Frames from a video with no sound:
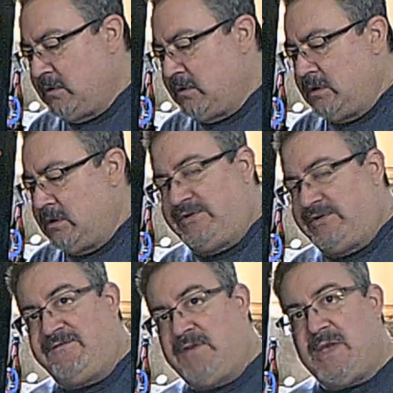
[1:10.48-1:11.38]

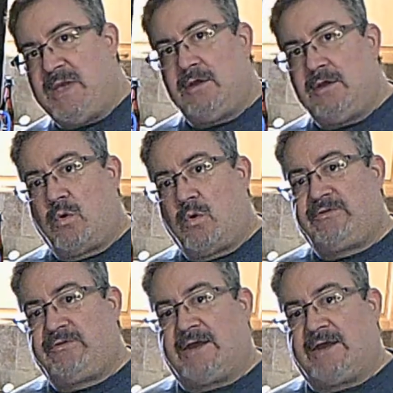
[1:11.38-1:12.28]
TVP, or
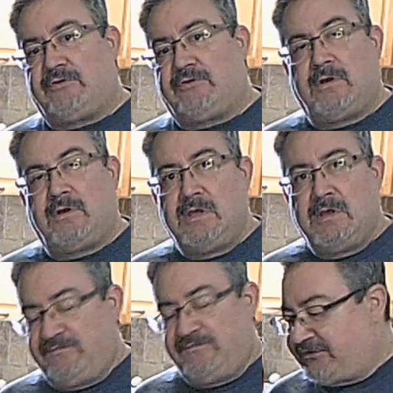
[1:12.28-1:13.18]
textured
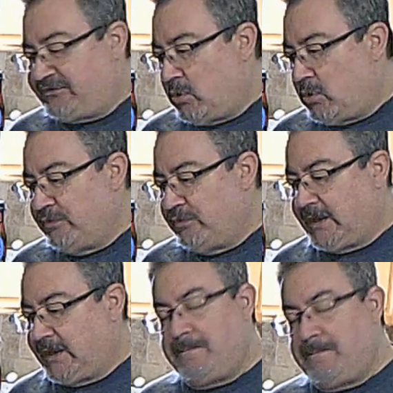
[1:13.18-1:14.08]
vegetable
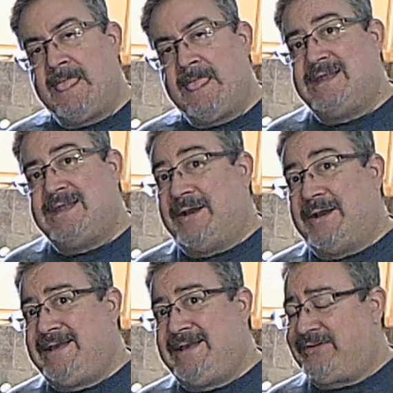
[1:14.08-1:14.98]
protein. Now, I
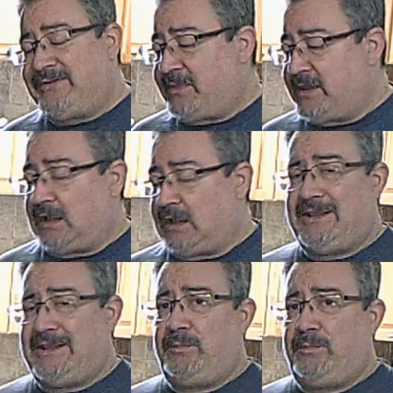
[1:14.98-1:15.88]
did something a
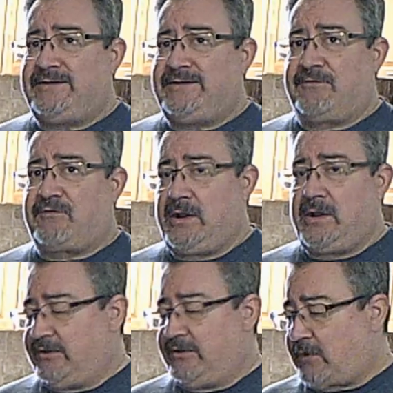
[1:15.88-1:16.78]
little bit different
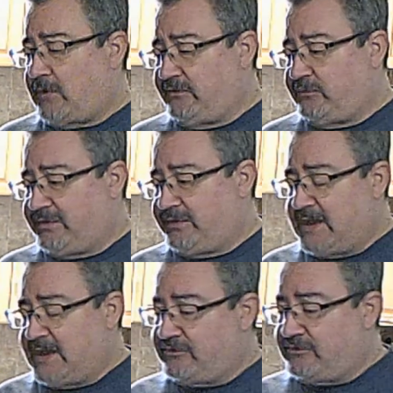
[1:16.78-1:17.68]
as far as with the
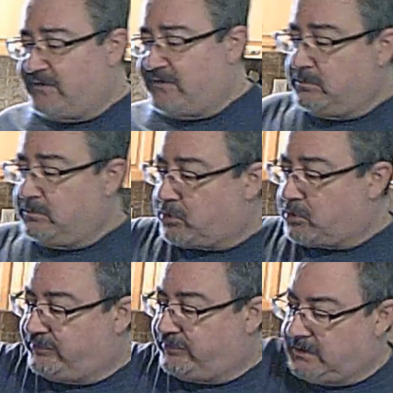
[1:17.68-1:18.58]
textured vegetable
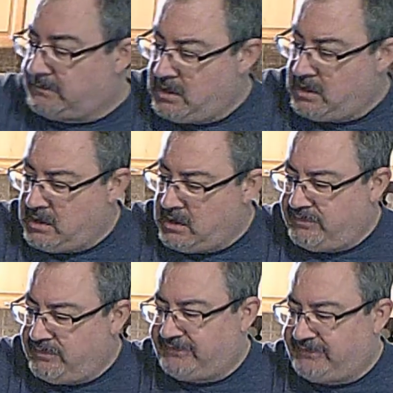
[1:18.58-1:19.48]
protein.
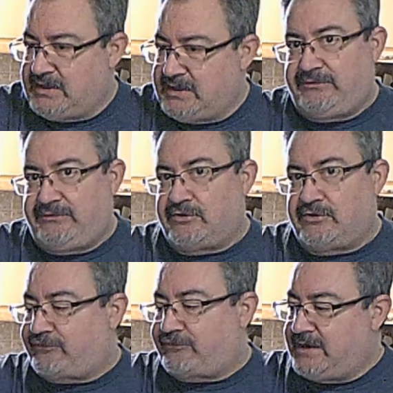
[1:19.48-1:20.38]
This is your
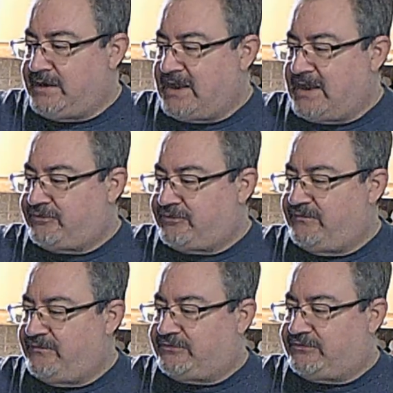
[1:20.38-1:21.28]
straight textured
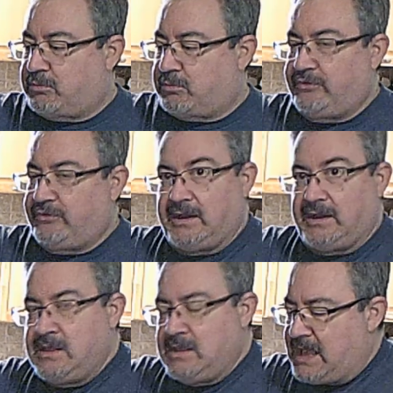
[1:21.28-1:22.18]
vegetable protein,
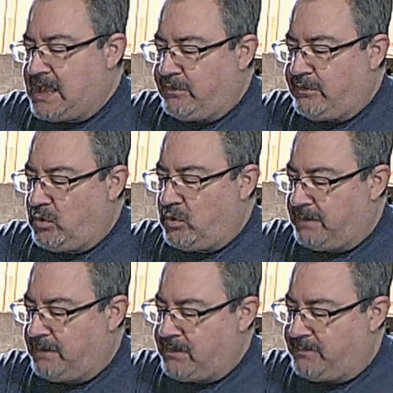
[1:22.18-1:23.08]
how it will come in
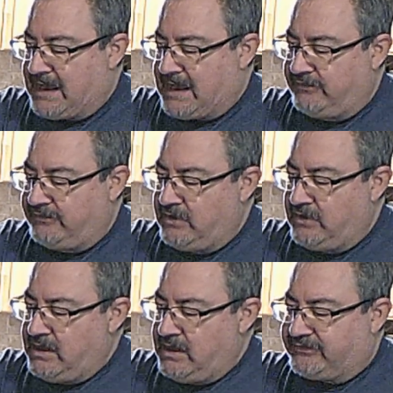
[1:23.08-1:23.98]
the package.
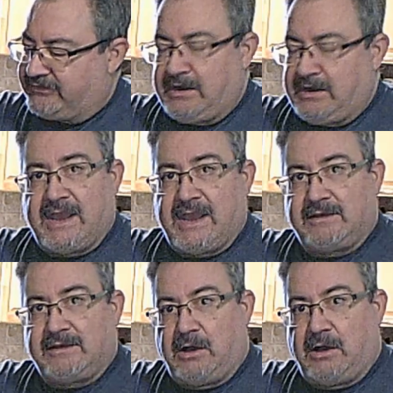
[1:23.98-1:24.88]
It's kind of like
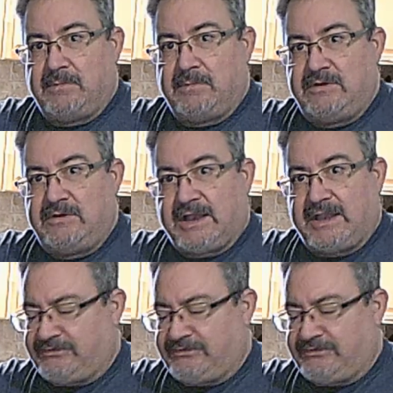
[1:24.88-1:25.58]
nuggets,